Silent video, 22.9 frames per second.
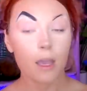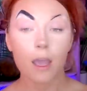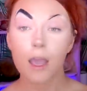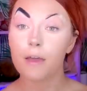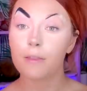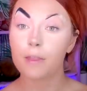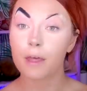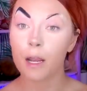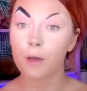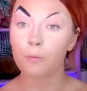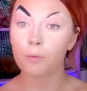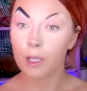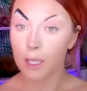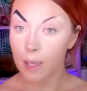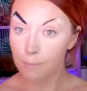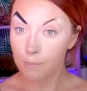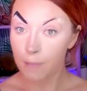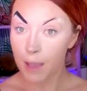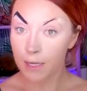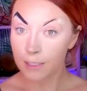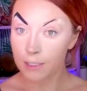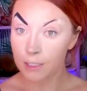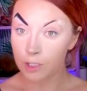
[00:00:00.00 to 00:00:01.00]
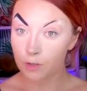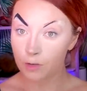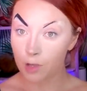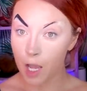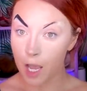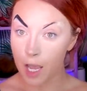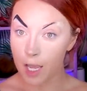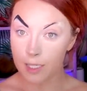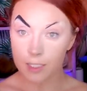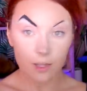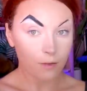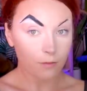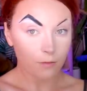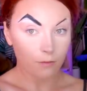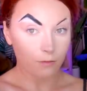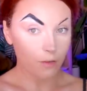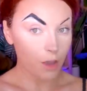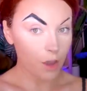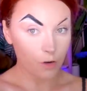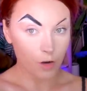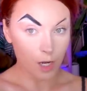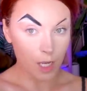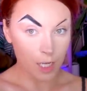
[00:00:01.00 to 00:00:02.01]
And then I will get back to you guys
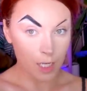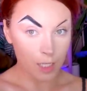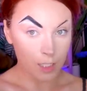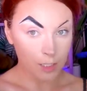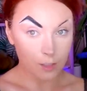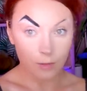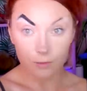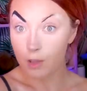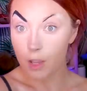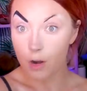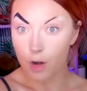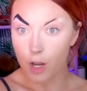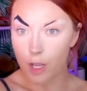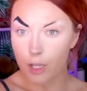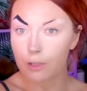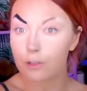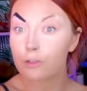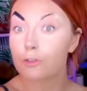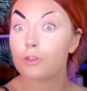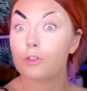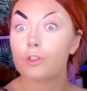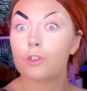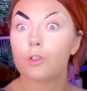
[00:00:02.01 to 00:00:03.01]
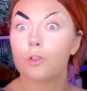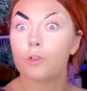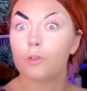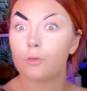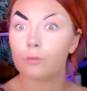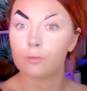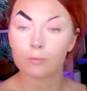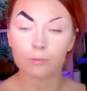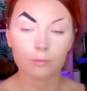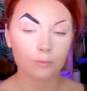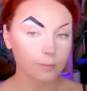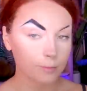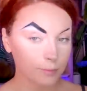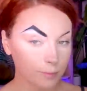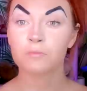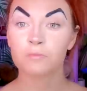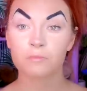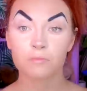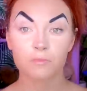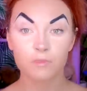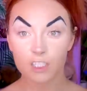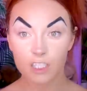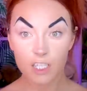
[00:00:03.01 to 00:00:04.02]
very, very
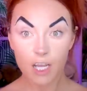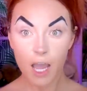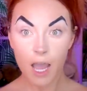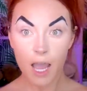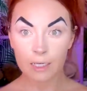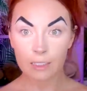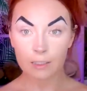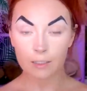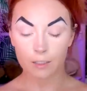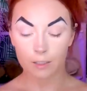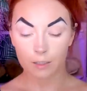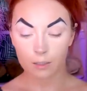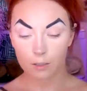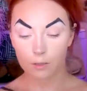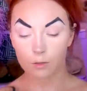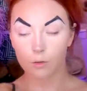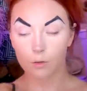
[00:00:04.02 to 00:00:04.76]
soon. Done!